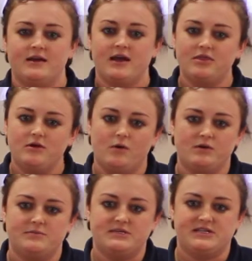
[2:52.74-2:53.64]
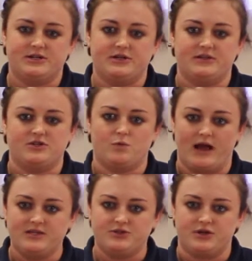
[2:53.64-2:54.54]
Cut the holding material into
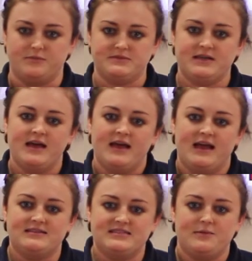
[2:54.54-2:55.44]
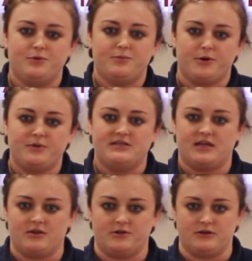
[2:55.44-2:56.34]
wide strips and staple
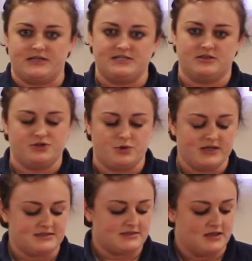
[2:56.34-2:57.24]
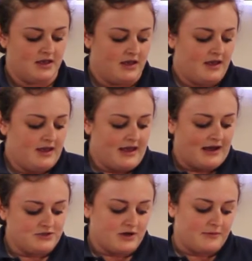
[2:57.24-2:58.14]
perpendicularly to the joists.
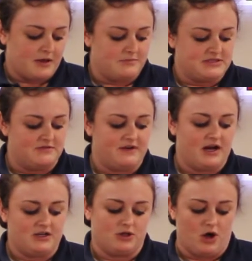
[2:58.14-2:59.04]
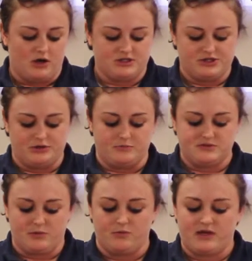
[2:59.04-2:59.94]
House wrap comes in very long
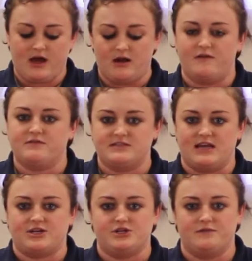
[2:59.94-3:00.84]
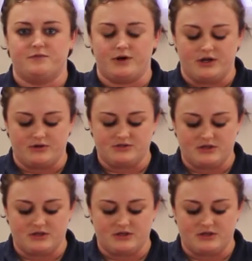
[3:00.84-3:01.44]
tubes, but we cut off a section for you